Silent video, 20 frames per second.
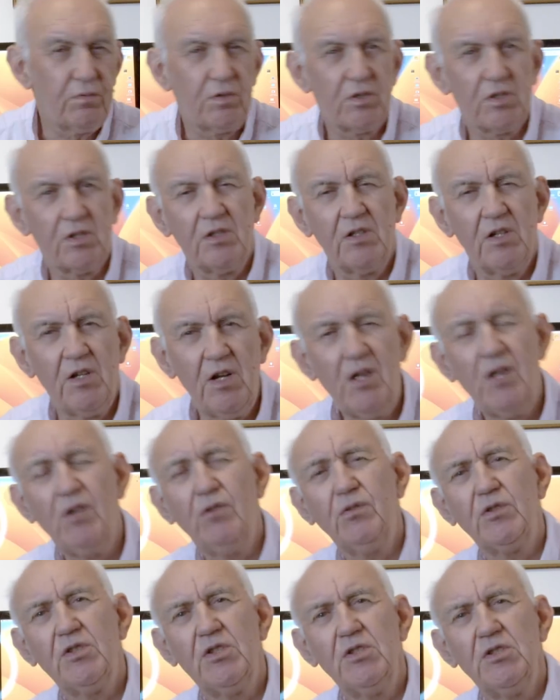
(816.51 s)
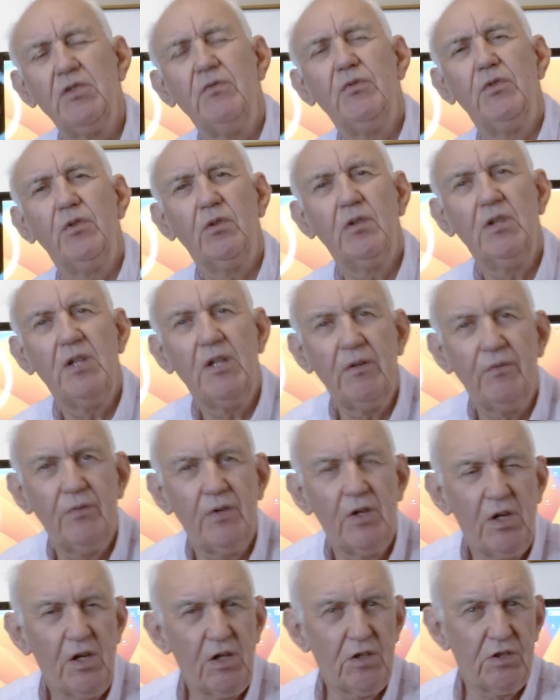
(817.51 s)
sign and it looks as if you can have
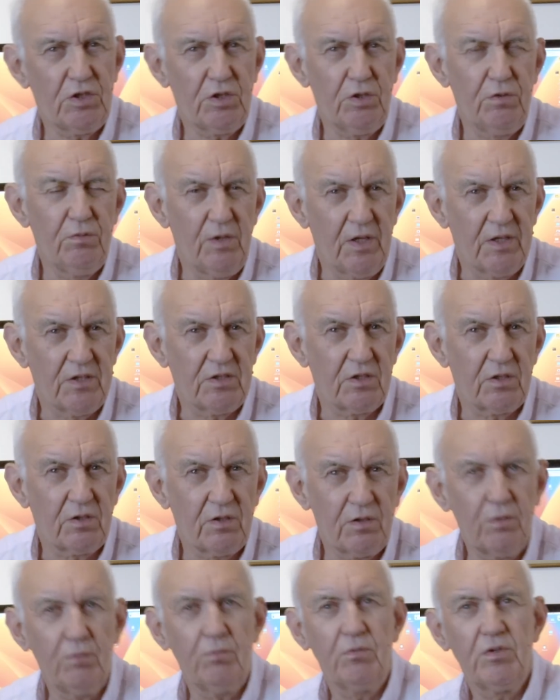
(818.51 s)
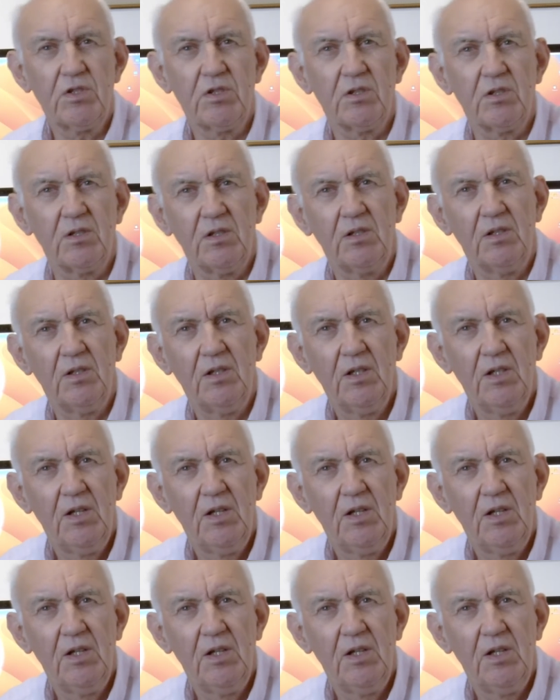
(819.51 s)
a two letter call sign.